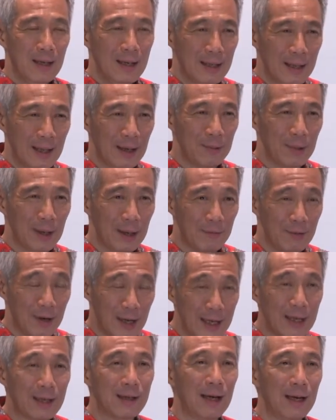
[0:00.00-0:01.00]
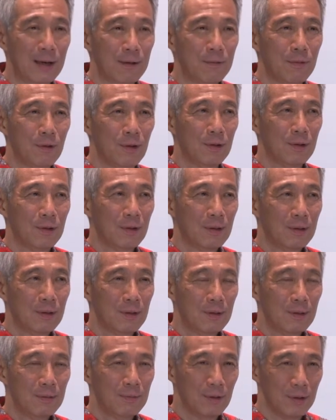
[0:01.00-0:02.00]
that we are very grateful
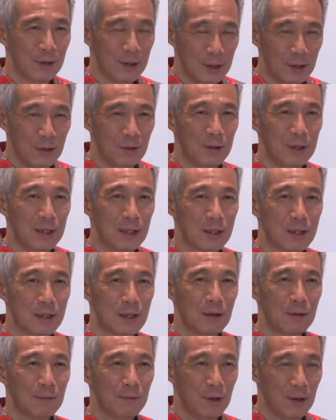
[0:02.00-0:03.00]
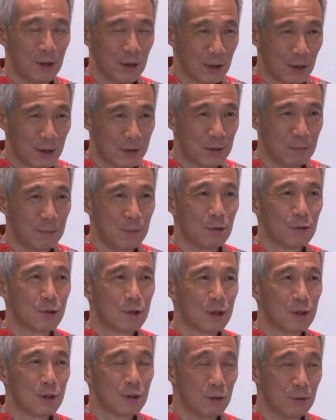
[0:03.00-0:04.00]
for the unions, for your
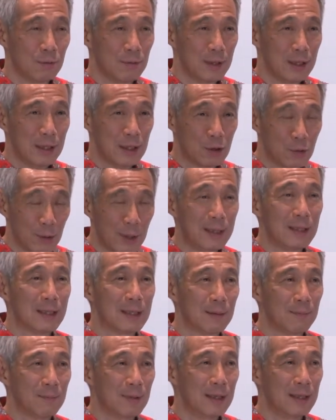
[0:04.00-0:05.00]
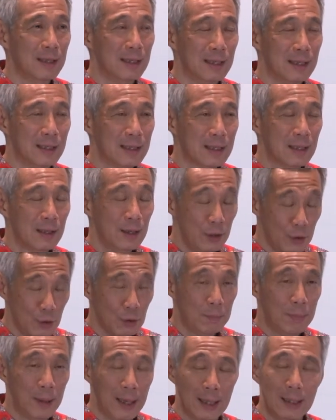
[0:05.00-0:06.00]
contributions over these 20-something years,
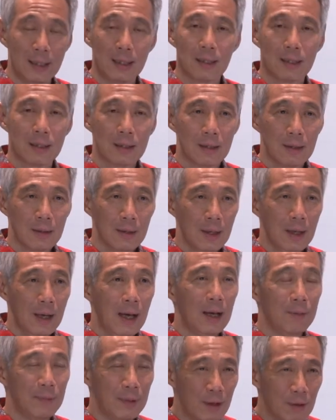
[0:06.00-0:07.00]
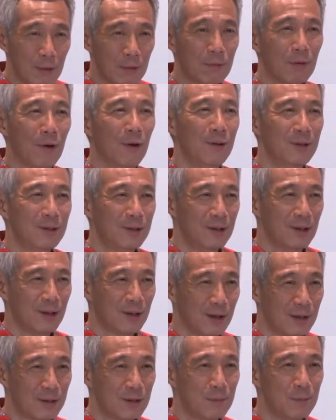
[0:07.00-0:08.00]
UPAGE, and we look forward to your
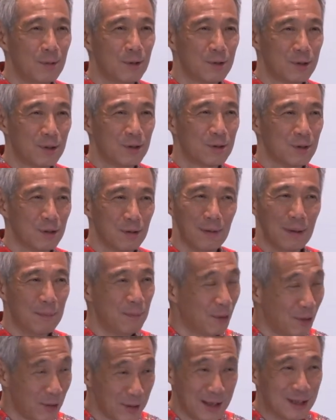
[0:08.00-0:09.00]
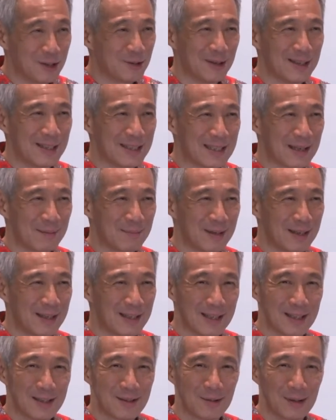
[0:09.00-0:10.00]
contributions over more than 20-something
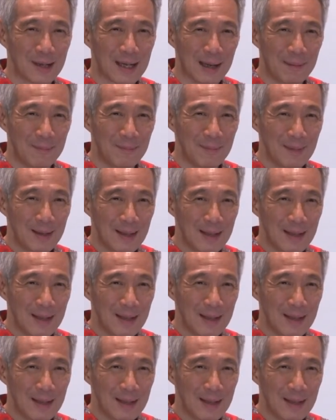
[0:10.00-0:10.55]
years to come.